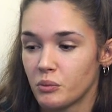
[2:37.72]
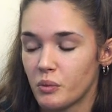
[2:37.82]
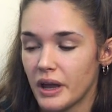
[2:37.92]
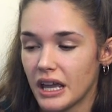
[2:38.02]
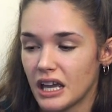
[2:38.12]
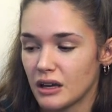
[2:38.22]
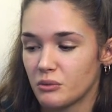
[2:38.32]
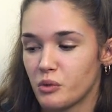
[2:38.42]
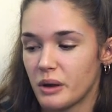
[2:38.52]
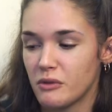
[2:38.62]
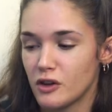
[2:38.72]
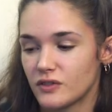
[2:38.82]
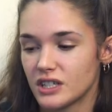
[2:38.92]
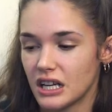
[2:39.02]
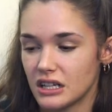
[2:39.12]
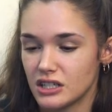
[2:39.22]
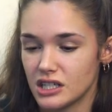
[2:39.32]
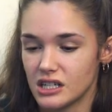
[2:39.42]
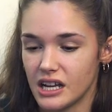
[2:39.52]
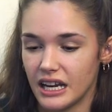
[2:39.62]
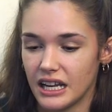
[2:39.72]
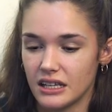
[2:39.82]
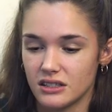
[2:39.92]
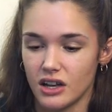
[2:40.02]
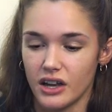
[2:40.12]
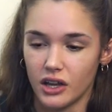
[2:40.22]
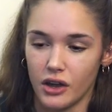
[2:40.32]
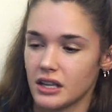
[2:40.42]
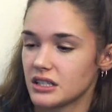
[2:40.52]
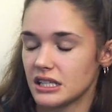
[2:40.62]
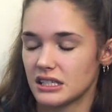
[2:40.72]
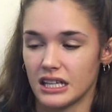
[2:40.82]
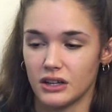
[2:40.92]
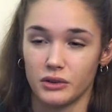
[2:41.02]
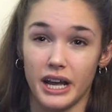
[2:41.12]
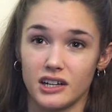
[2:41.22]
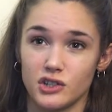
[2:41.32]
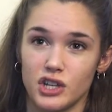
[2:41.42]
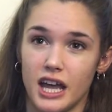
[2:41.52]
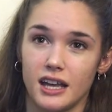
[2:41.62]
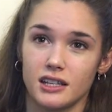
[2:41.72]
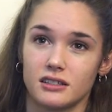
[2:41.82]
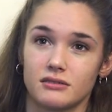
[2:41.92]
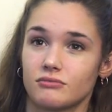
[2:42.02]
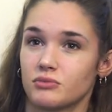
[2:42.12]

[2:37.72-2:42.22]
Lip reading: We moved to London and he started going to this thing called Anna Shares,